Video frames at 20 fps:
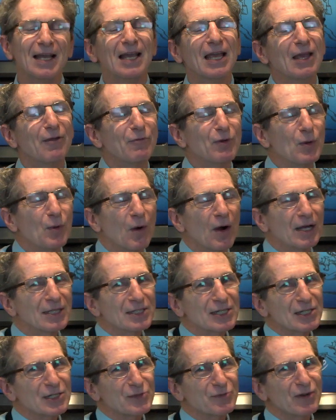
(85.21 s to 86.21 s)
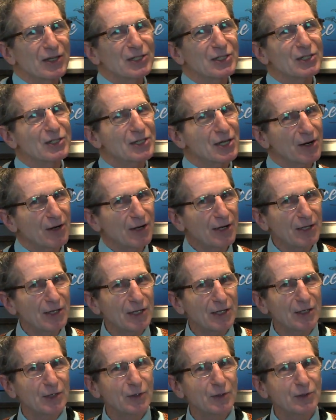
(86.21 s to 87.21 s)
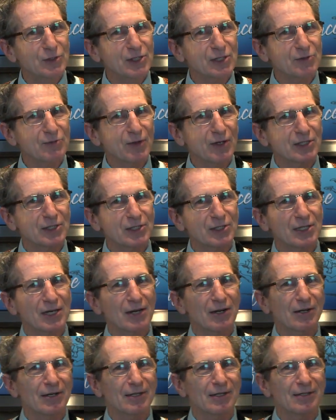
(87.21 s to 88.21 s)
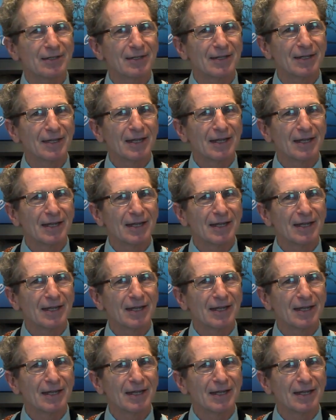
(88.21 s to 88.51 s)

If you want just vegetarian, you can do just vegetarian.